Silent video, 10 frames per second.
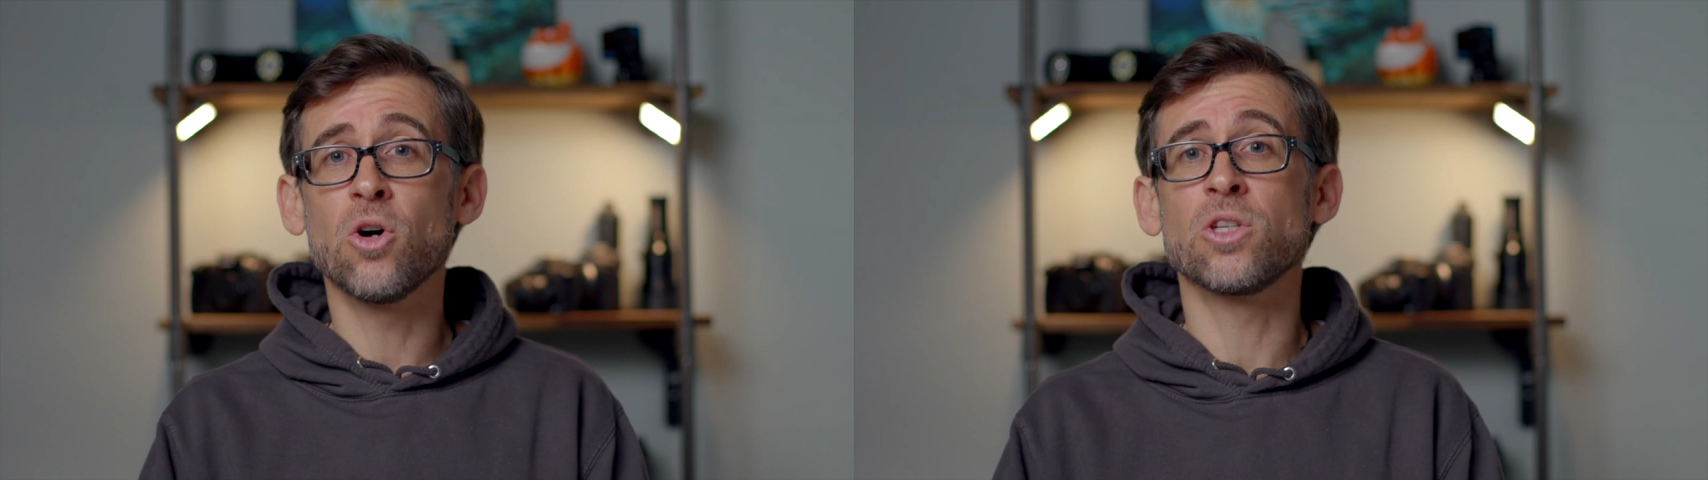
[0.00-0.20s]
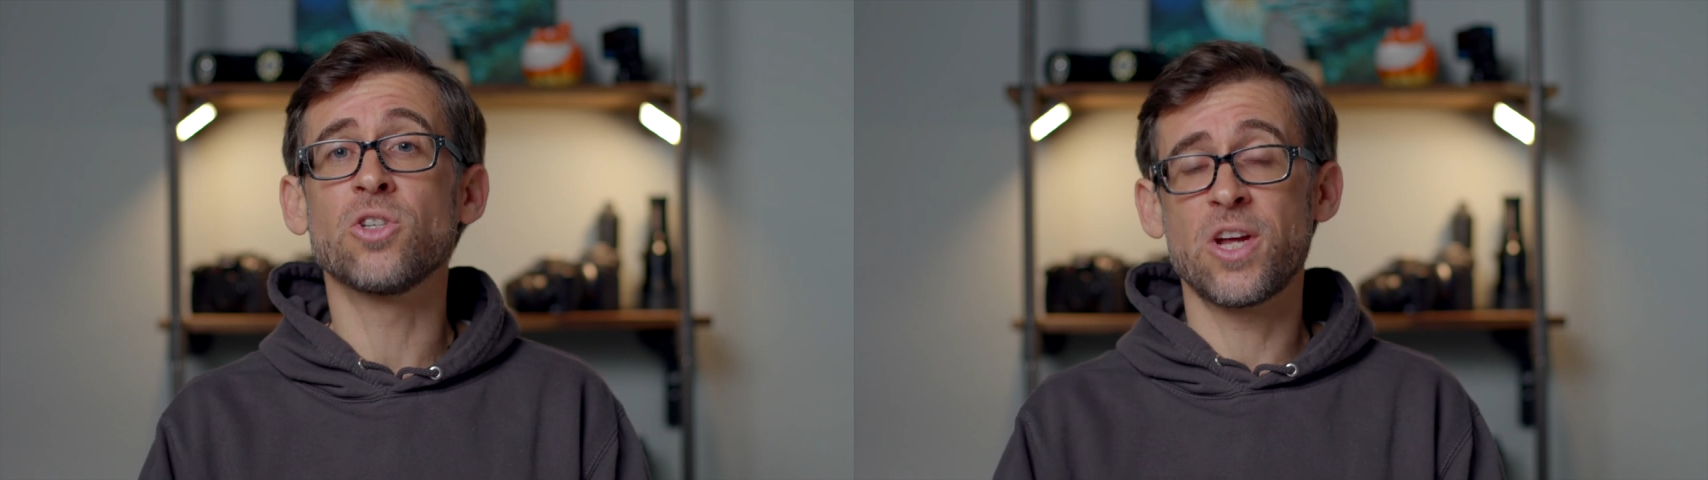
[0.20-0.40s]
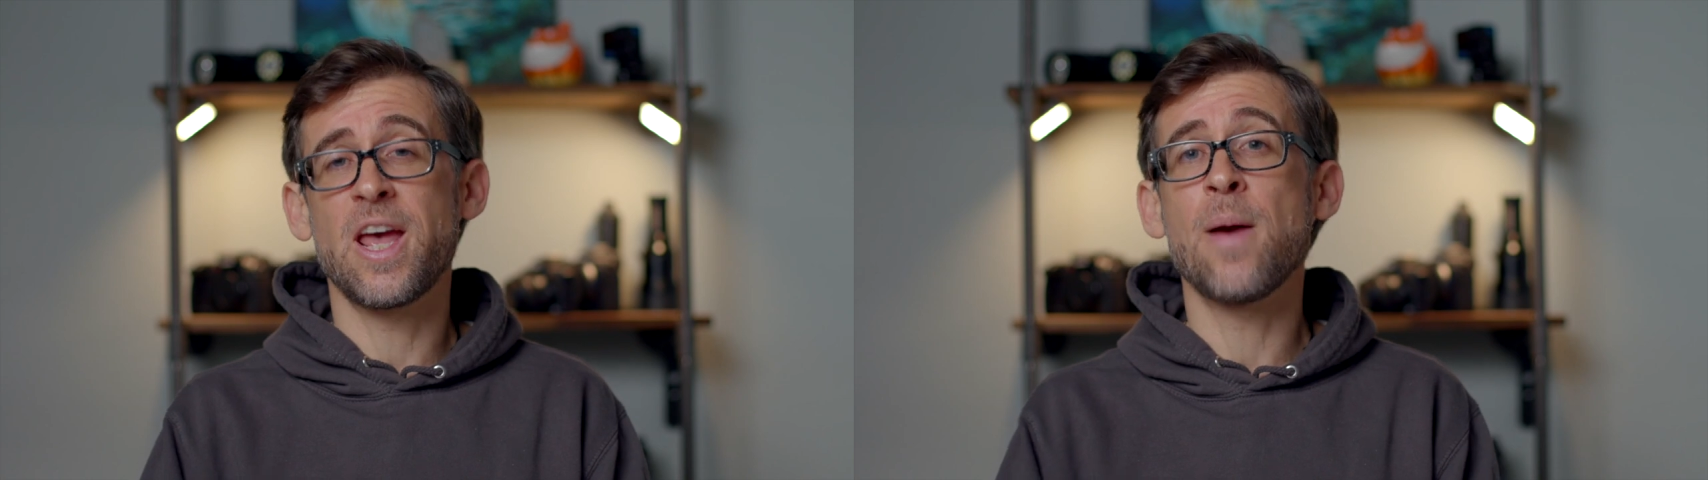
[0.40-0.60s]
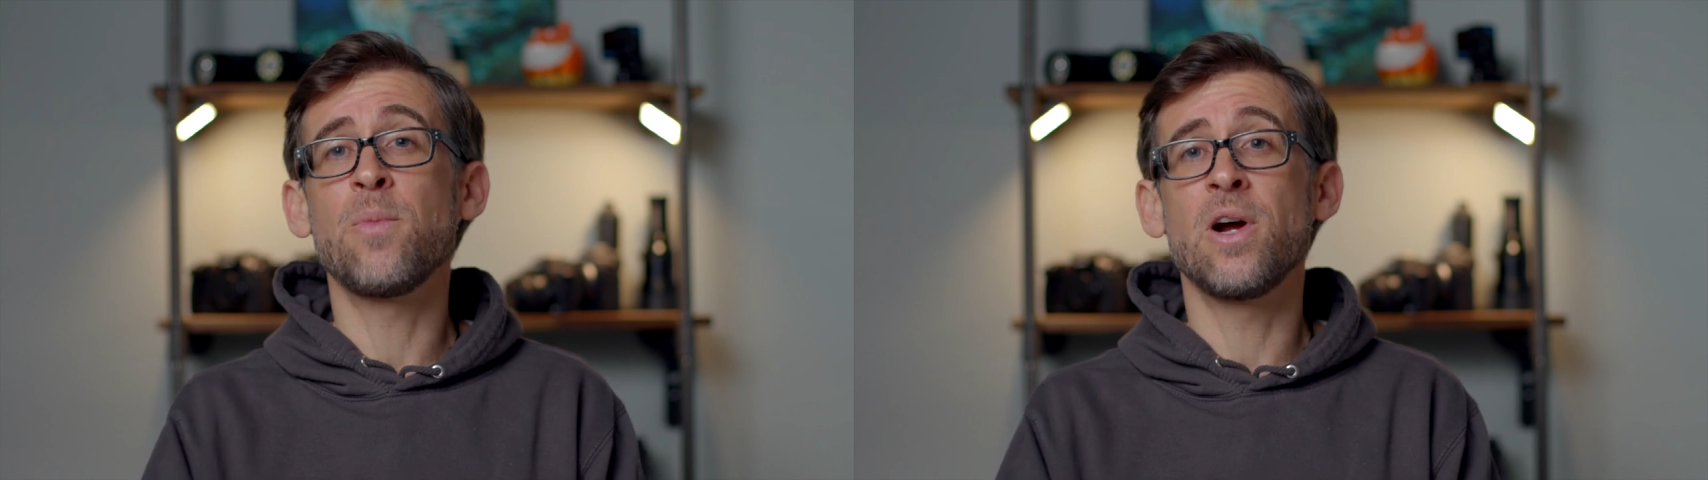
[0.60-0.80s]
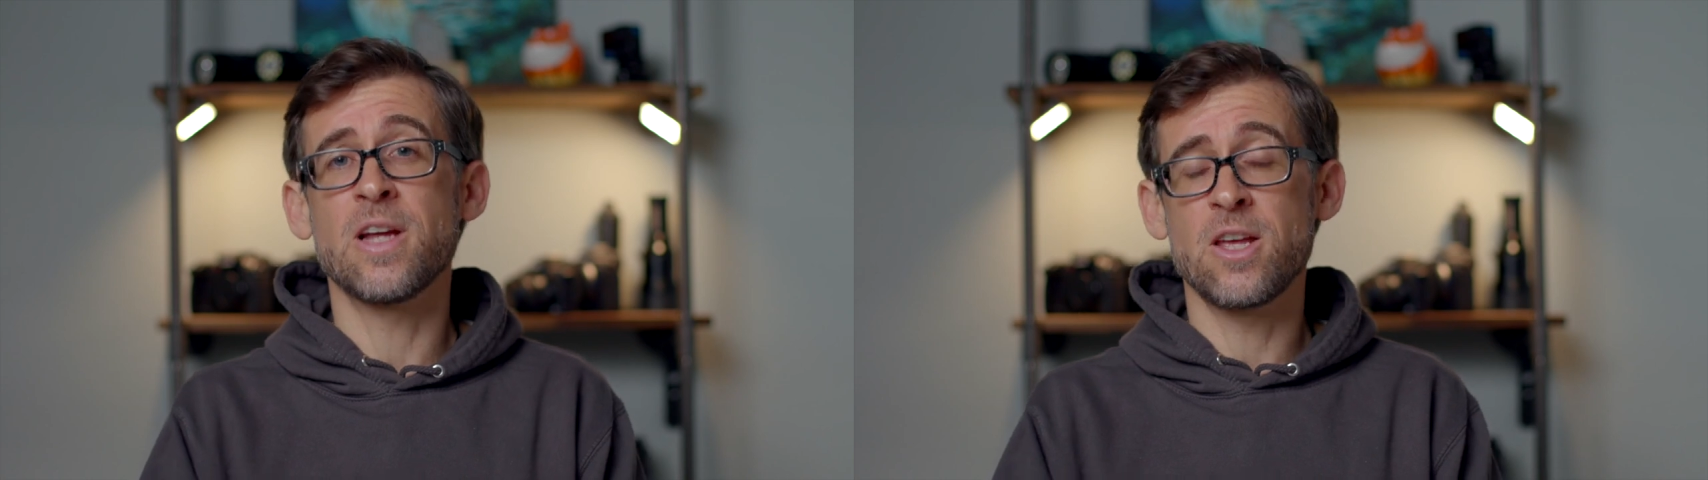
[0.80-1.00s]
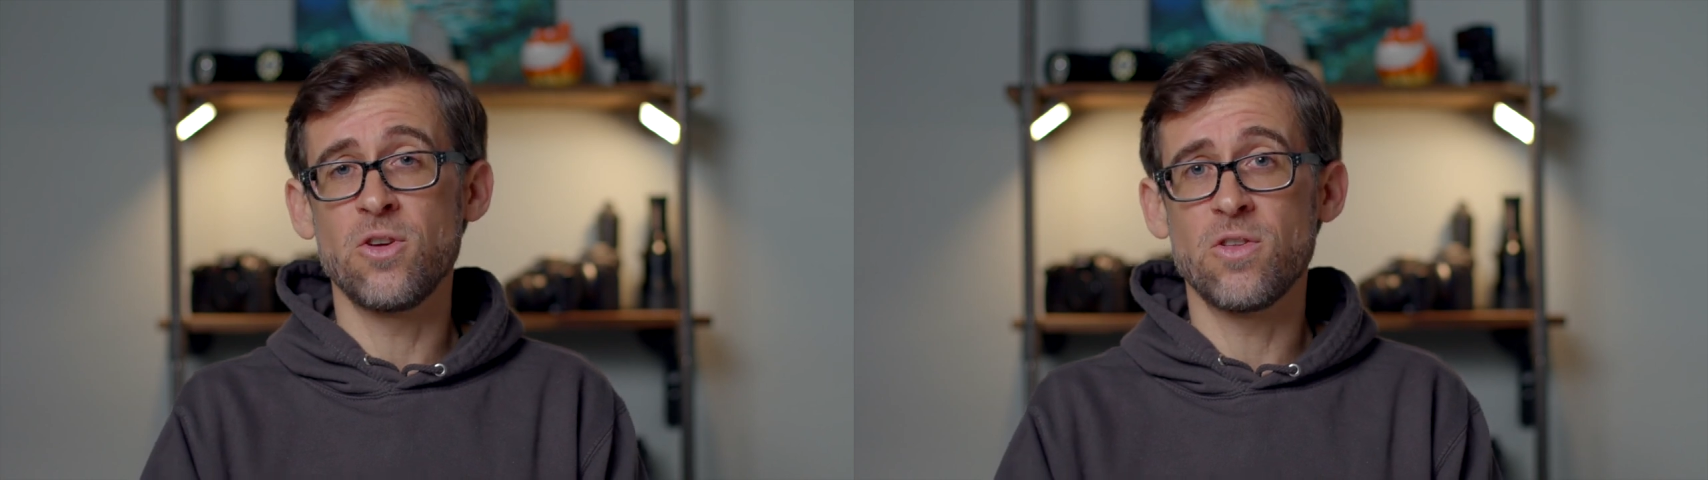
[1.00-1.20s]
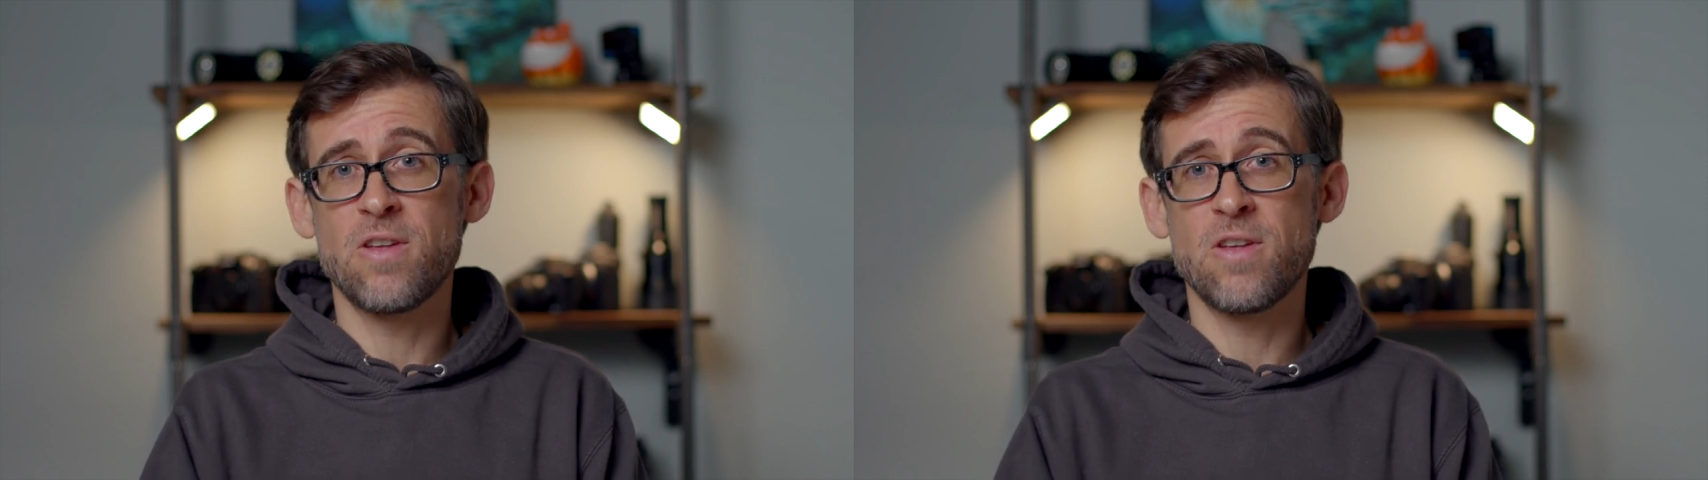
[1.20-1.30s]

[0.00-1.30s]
other camera that you